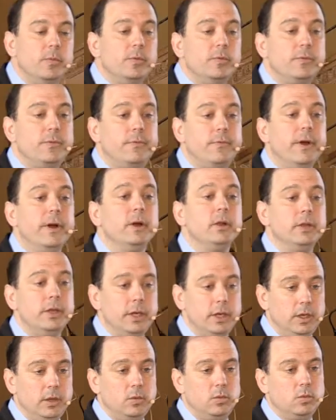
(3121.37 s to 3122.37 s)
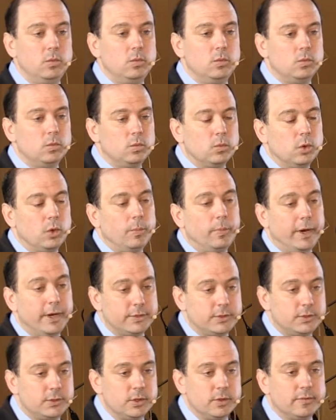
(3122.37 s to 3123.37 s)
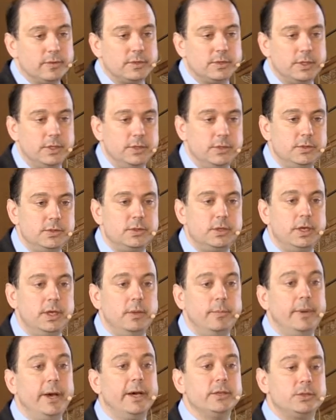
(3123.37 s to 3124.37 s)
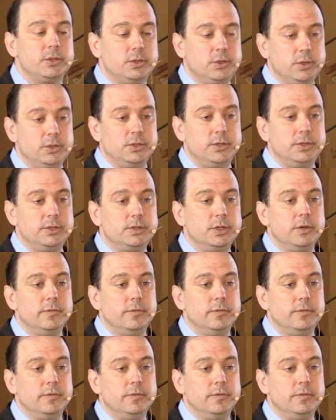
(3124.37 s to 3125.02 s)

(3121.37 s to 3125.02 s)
fairly robust services in Massachusetts.